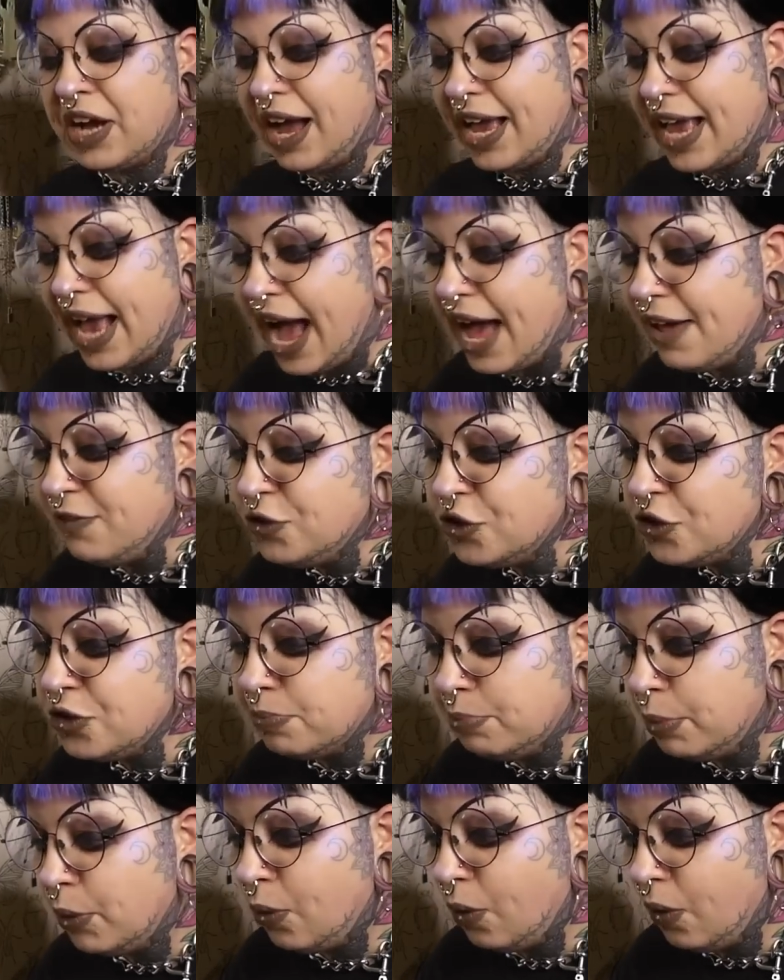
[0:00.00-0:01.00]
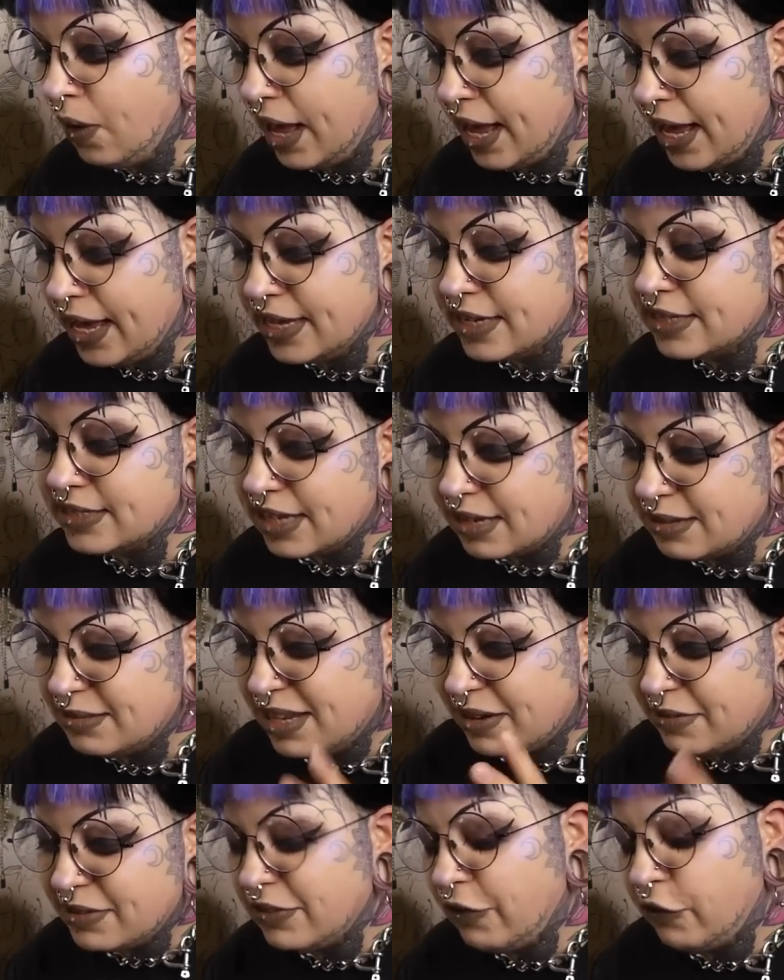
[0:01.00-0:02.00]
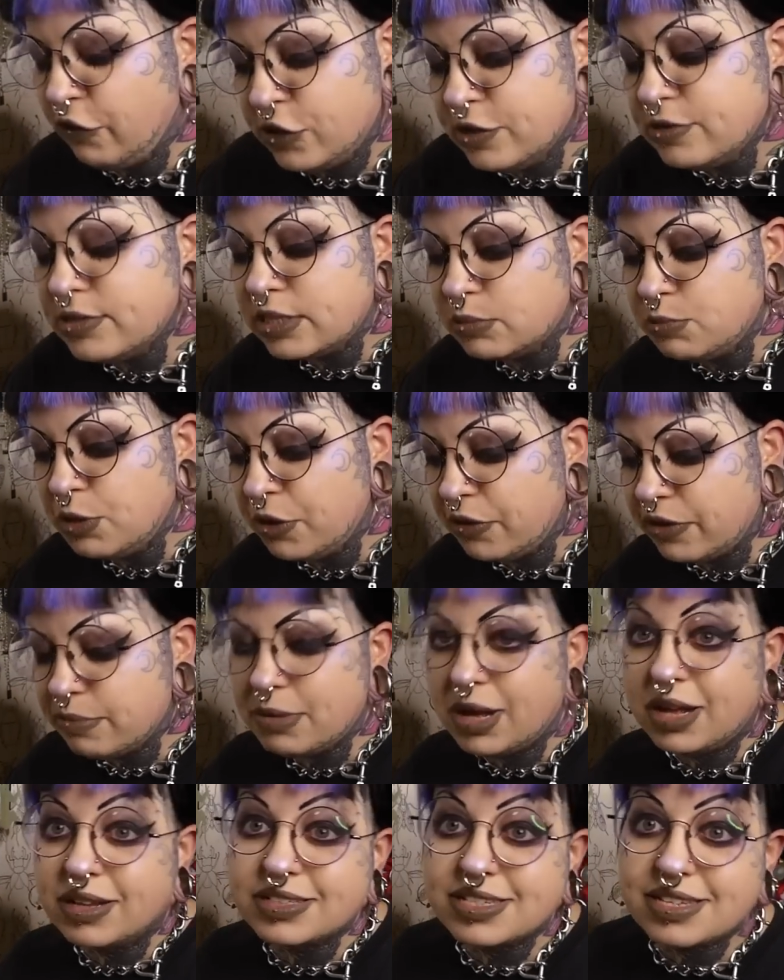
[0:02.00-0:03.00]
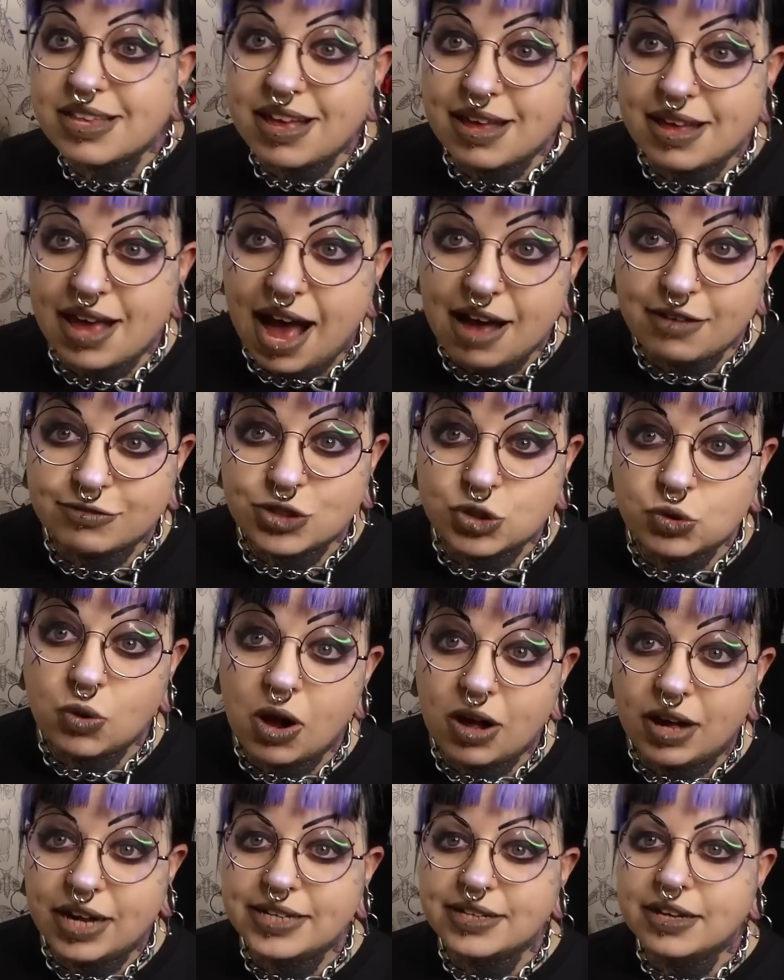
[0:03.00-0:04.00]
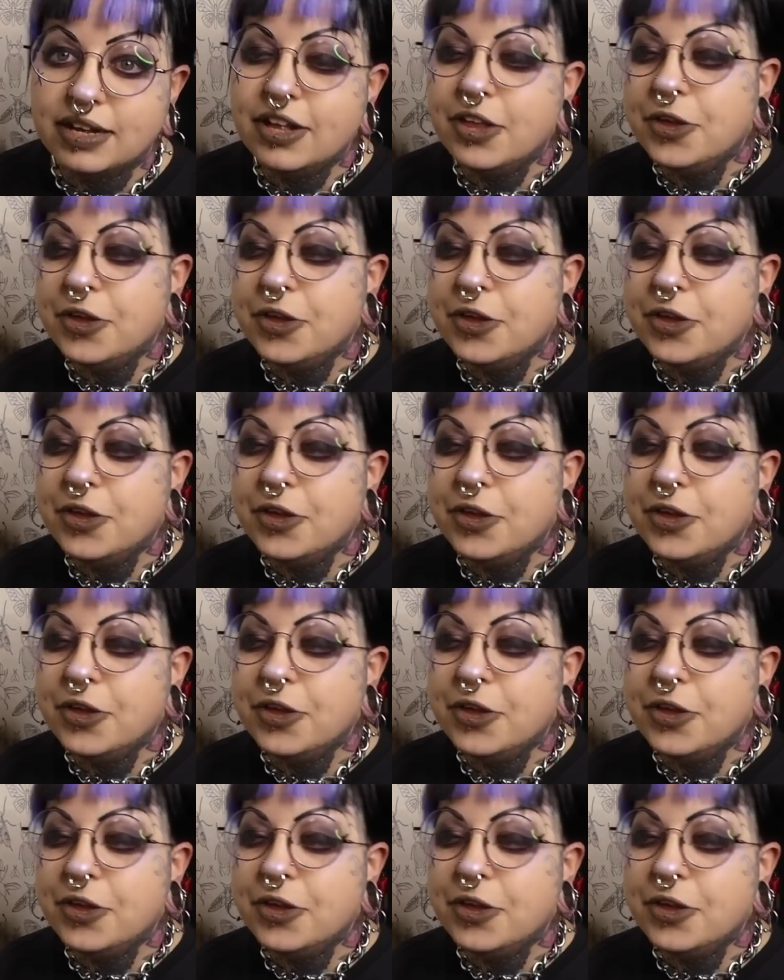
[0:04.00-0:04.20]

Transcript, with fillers: I have just bought a, because there are a few smeary marks that have dried,